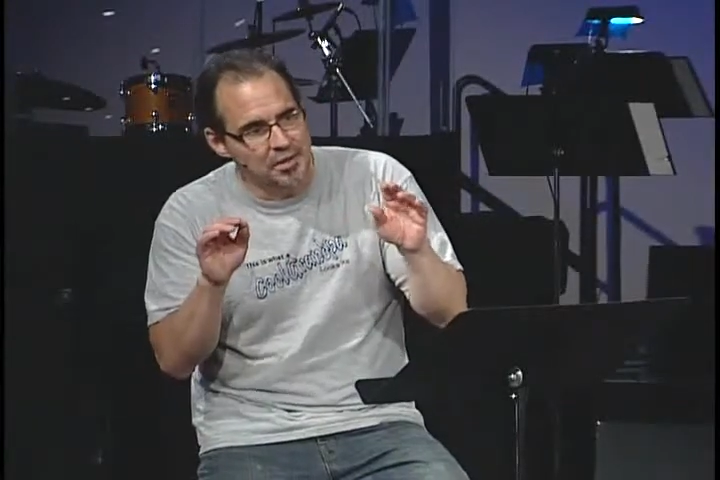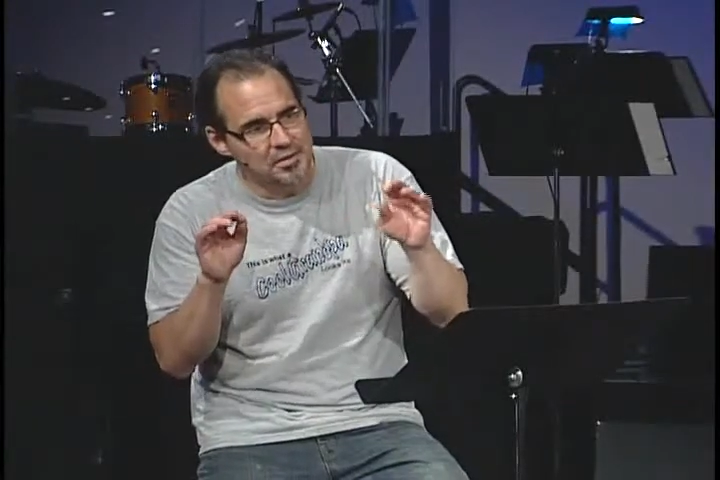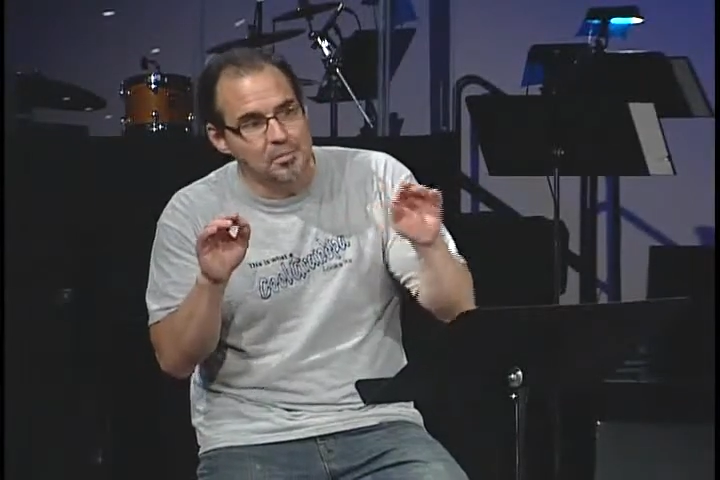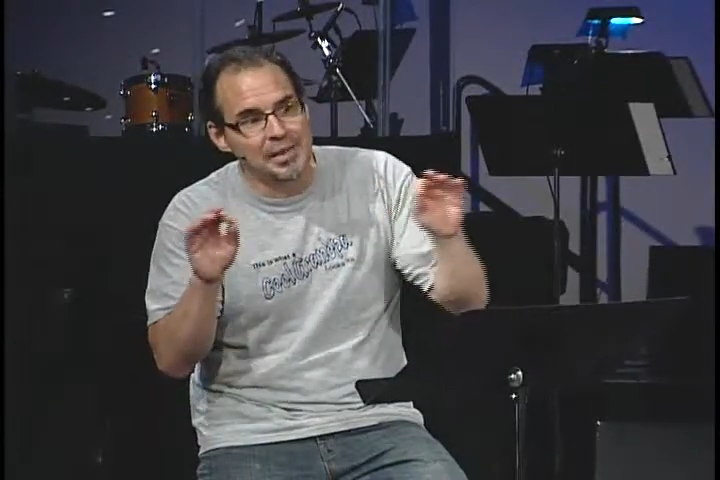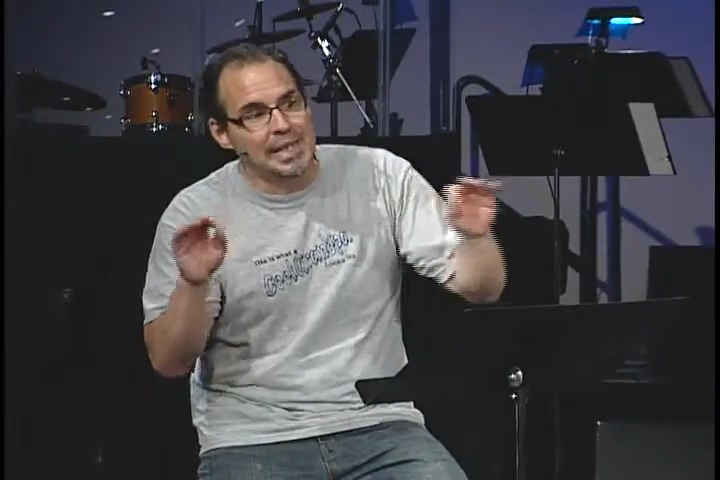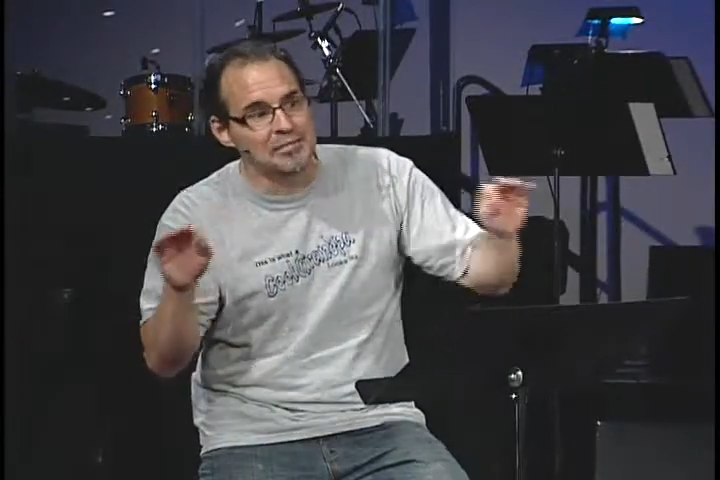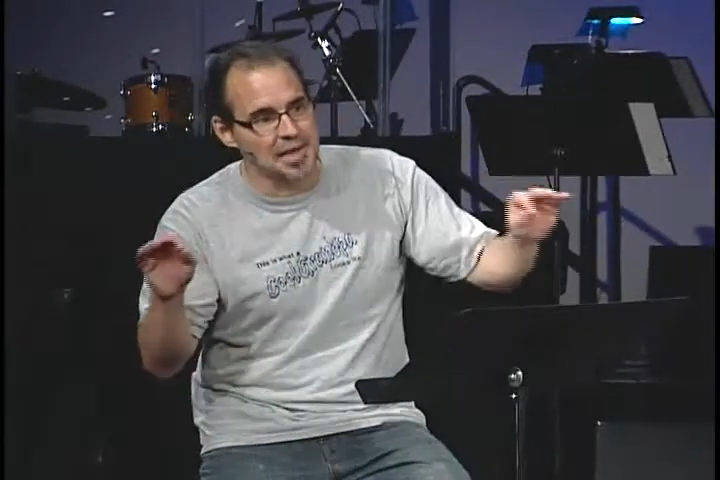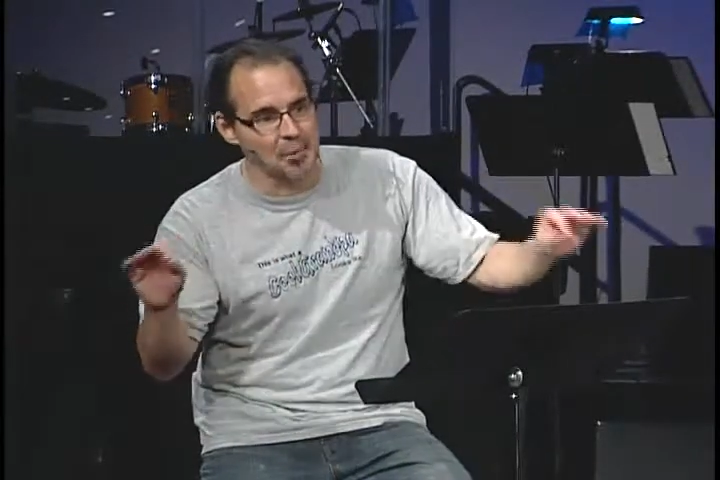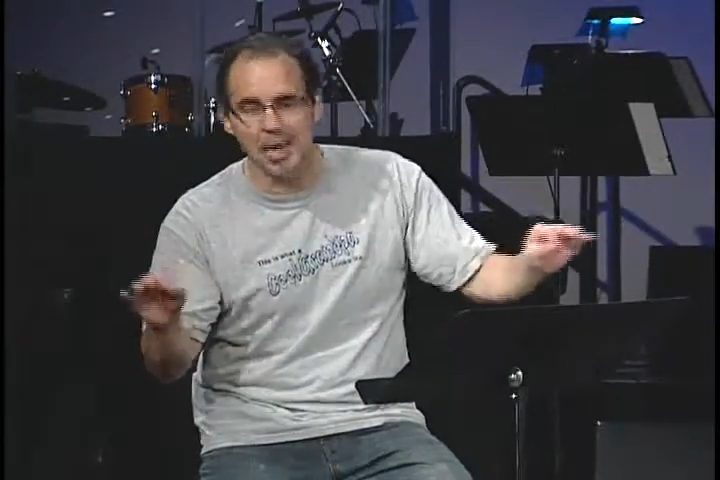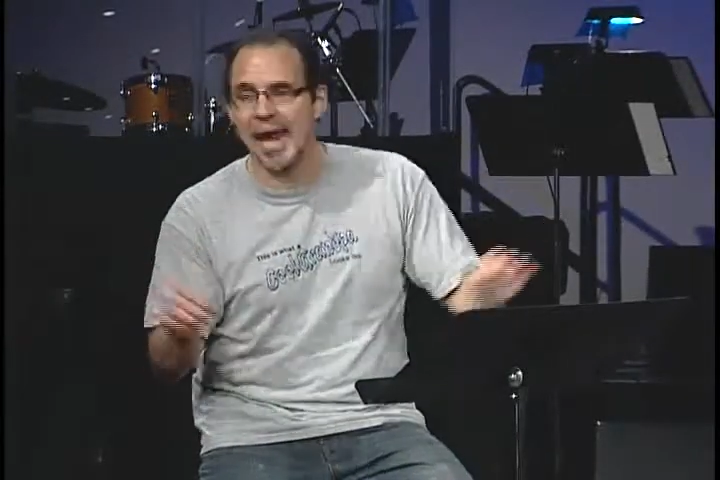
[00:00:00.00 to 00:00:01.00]
some beliefs
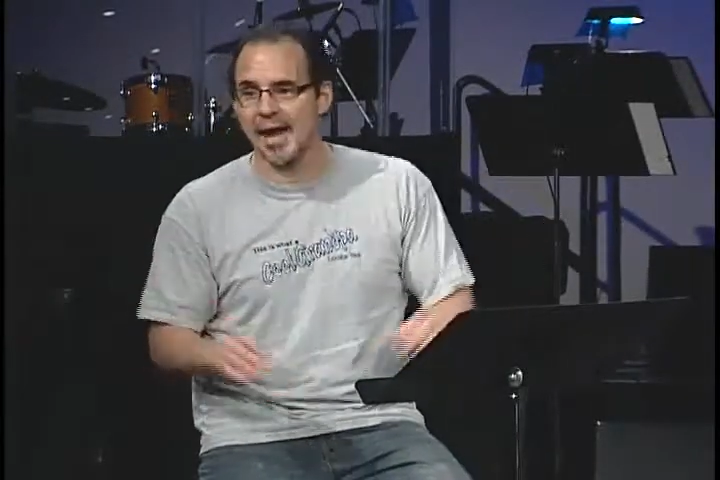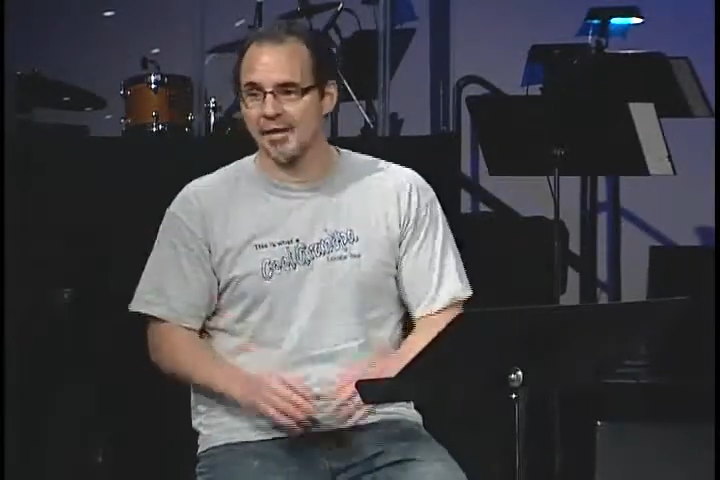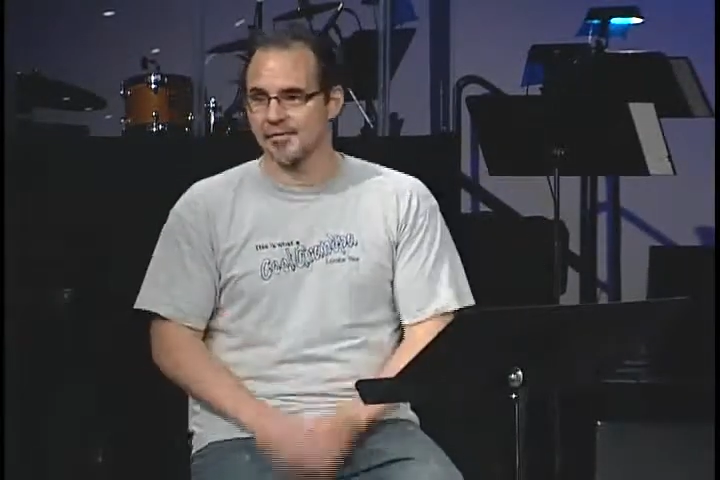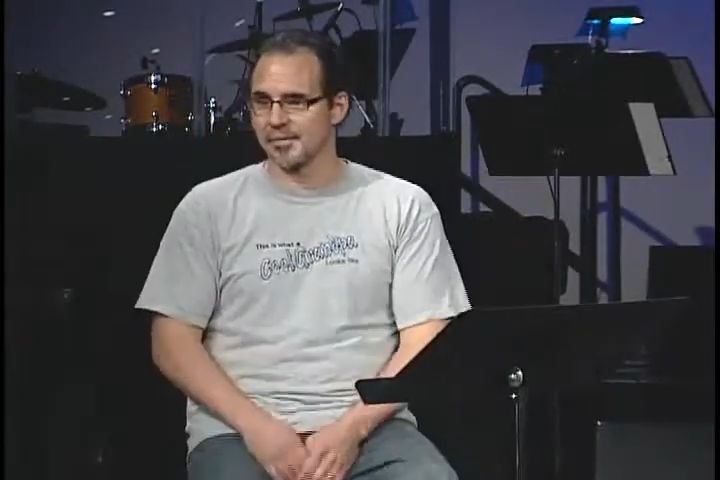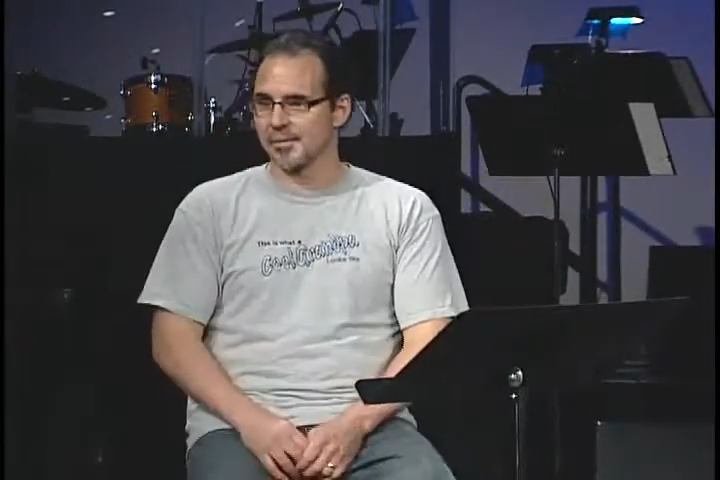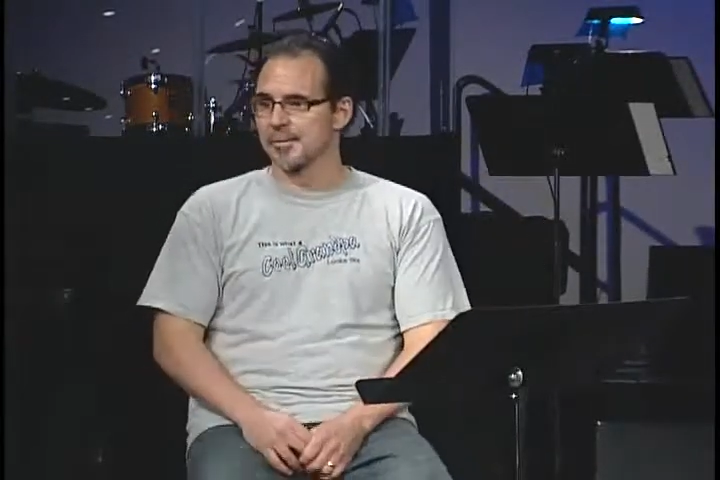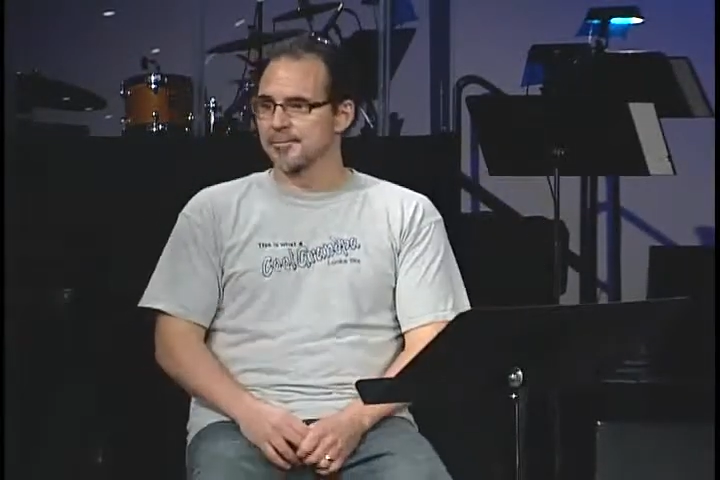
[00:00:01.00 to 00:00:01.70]
that we have.